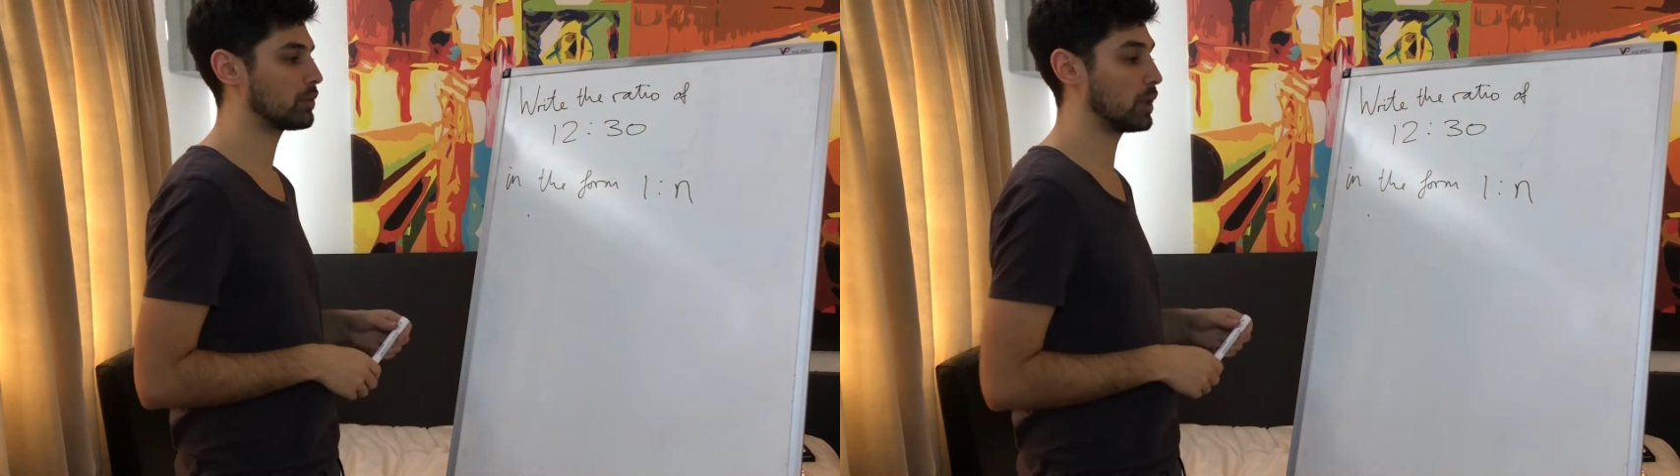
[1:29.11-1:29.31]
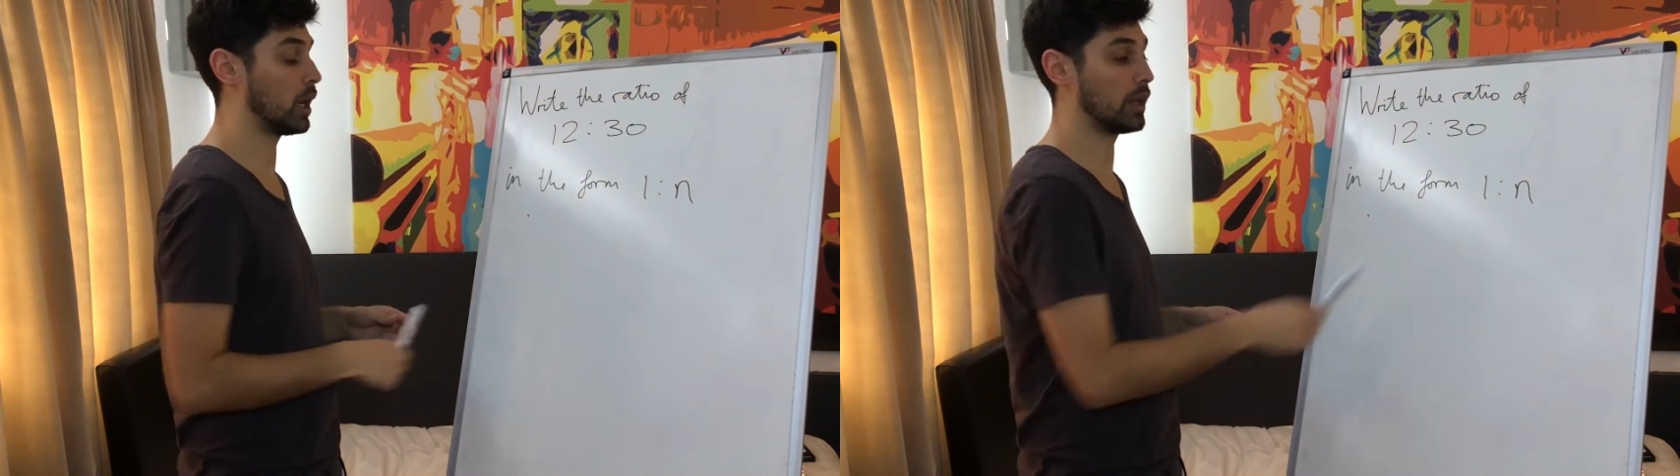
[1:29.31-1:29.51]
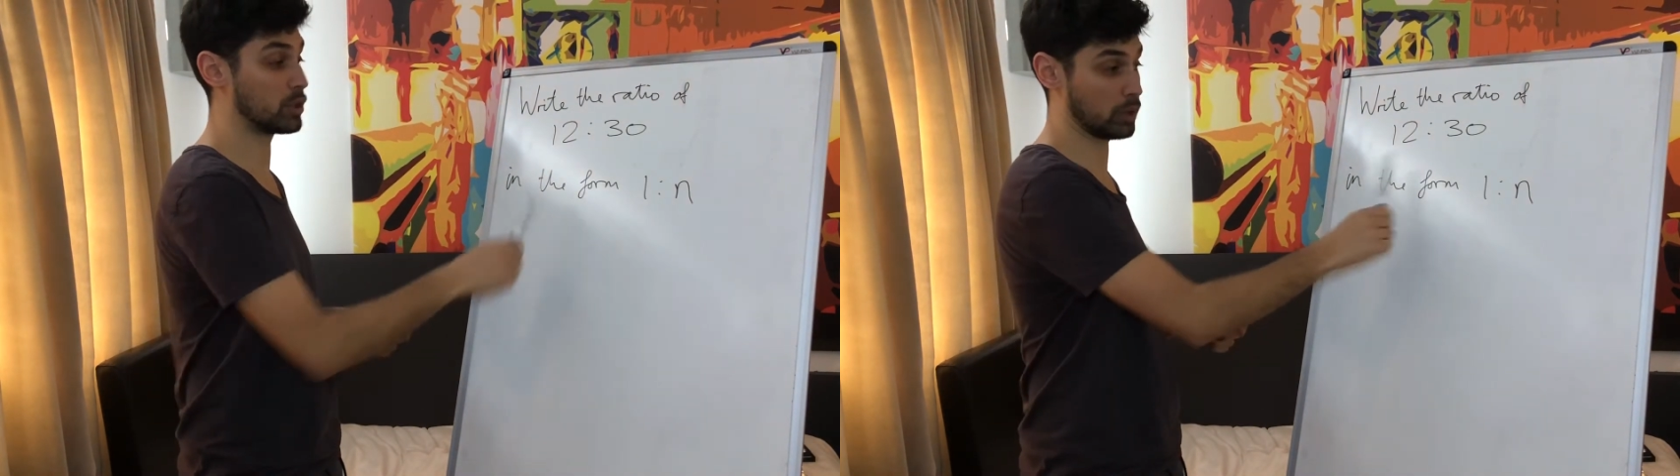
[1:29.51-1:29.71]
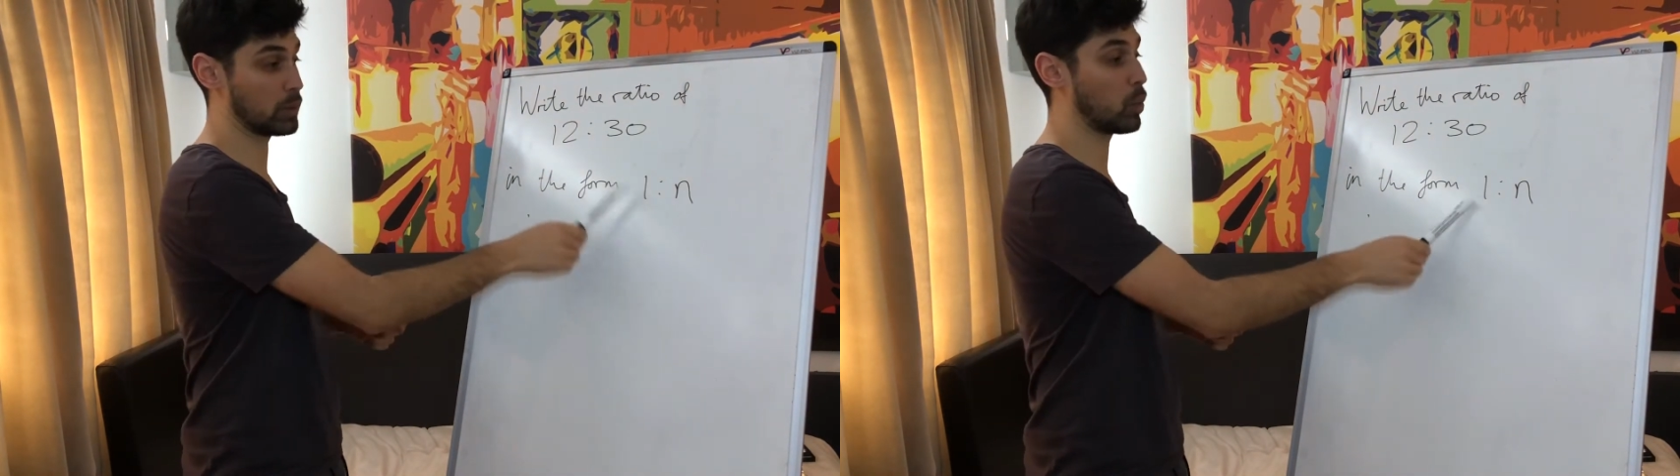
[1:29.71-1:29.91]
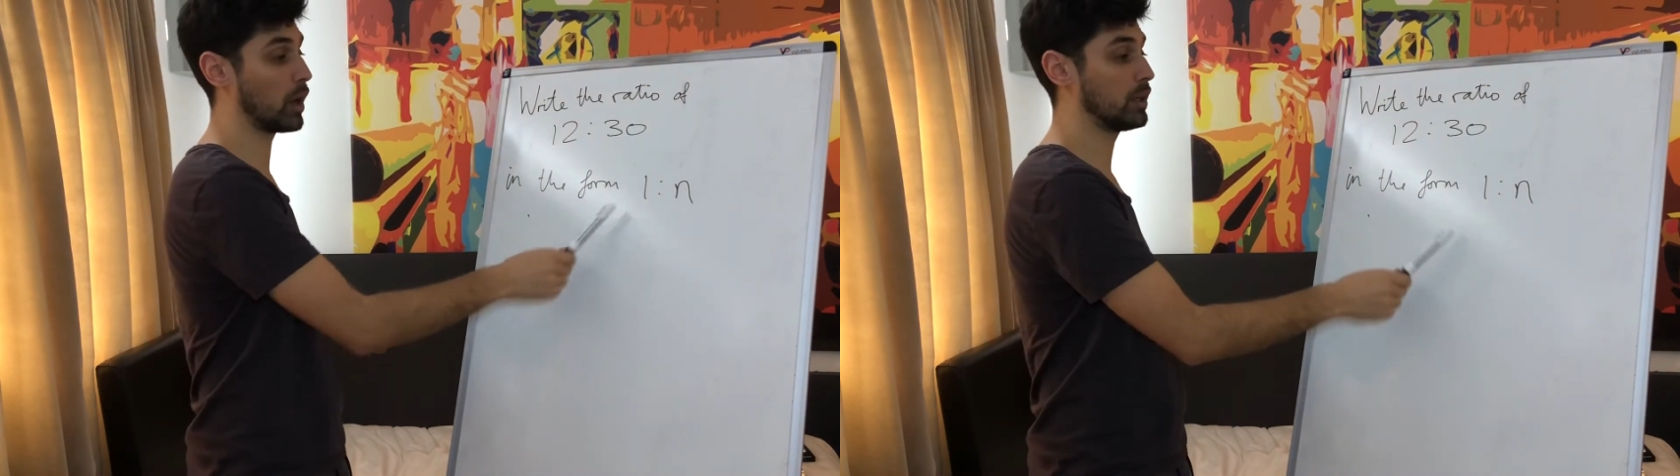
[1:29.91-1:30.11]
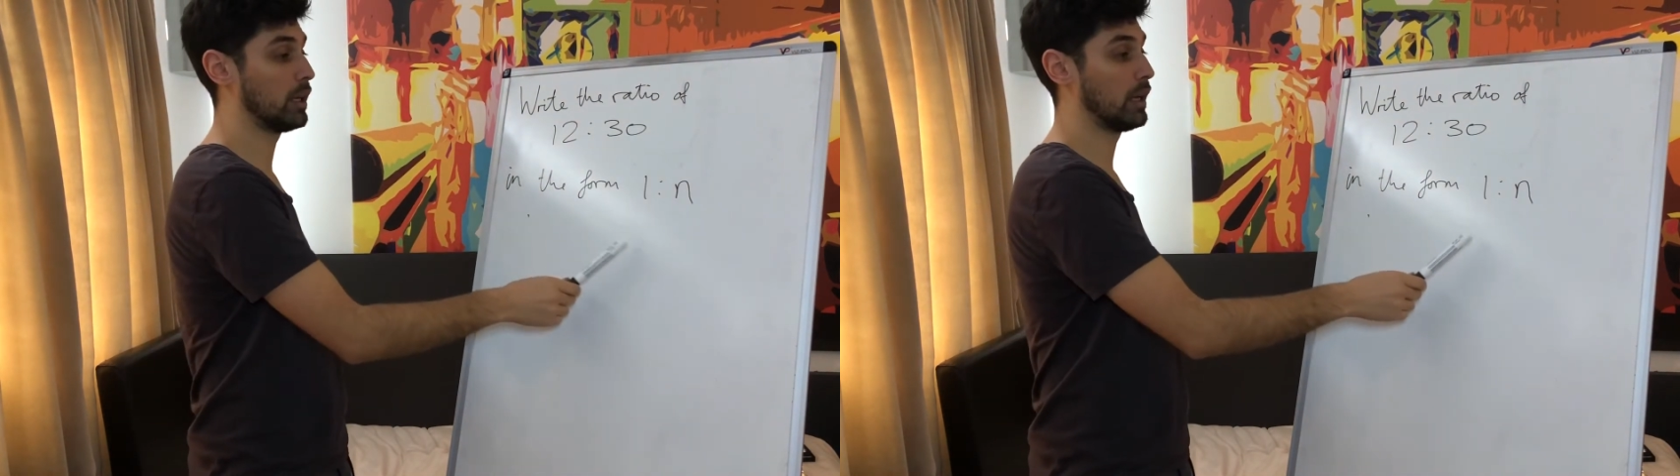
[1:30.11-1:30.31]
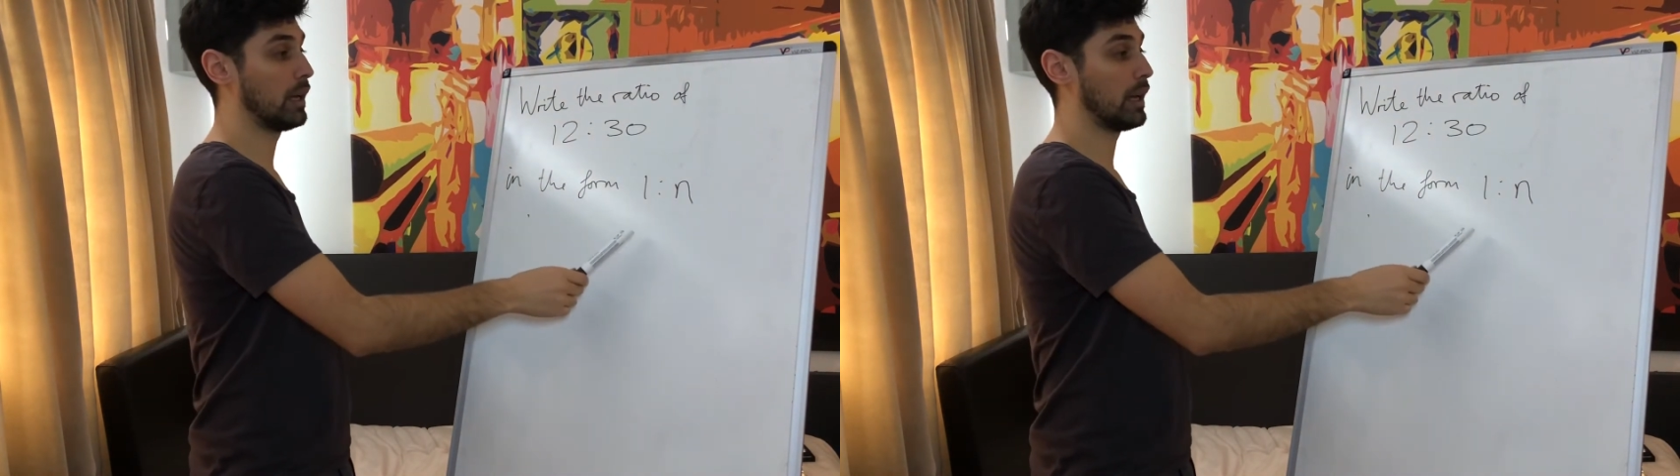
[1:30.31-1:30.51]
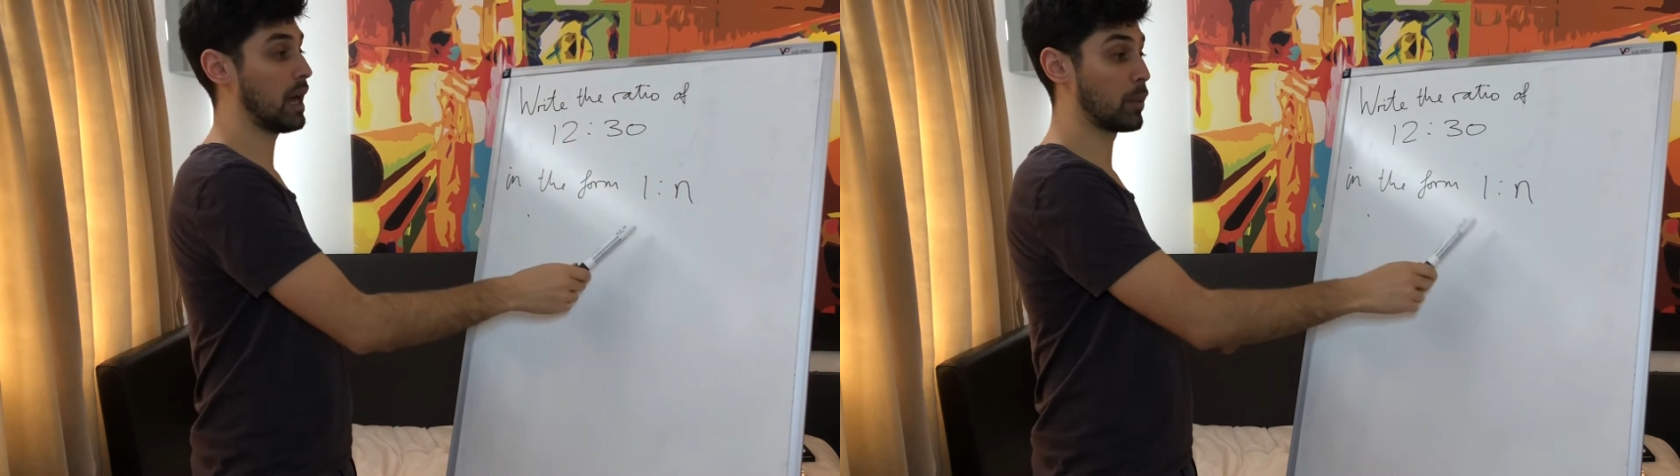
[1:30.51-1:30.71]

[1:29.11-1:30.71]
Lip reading: it's going to be 1, and we're